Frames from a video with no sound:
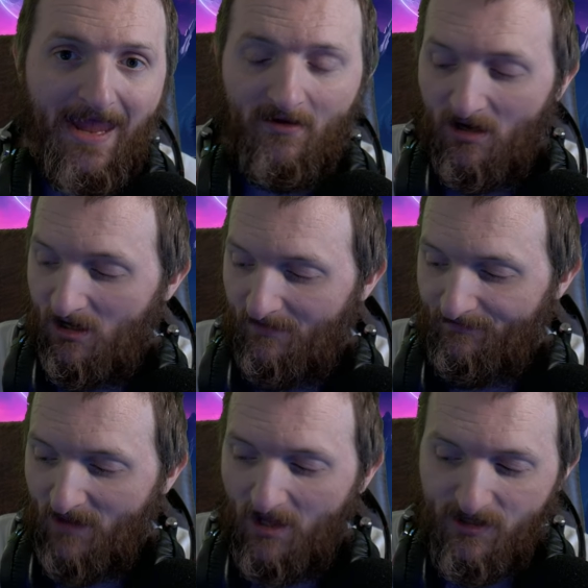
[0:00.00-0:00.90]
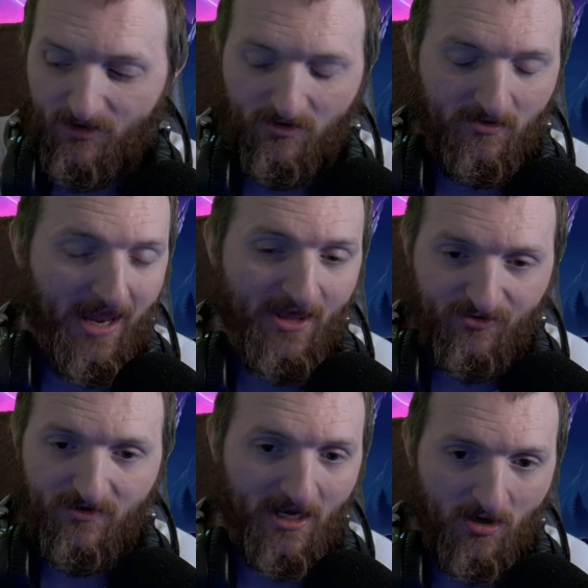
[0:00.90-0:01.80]
um, another
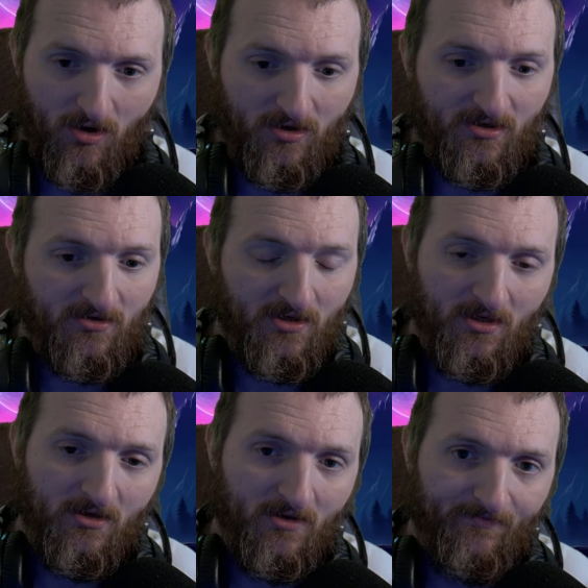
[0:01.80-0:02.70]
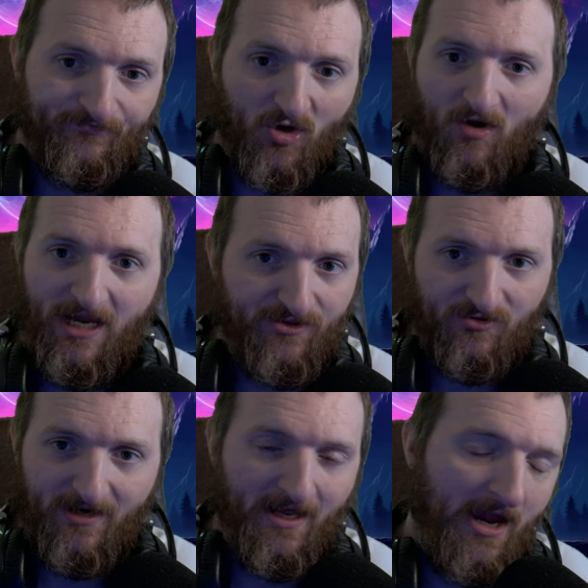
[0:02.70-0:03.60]
Ethernet card or
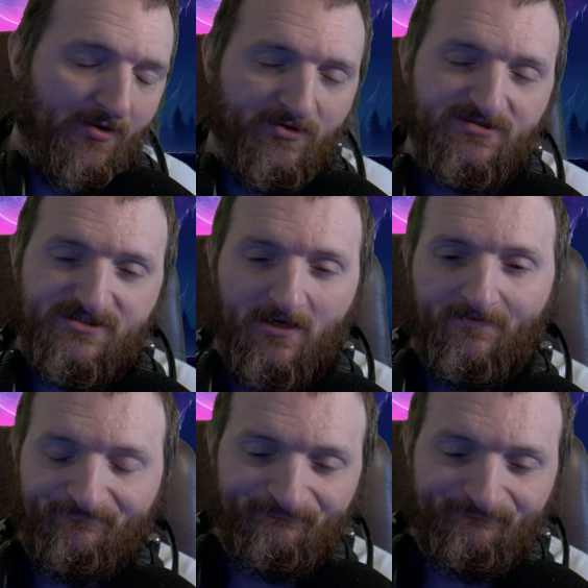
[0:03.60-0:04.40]
Ethernet, however you say it.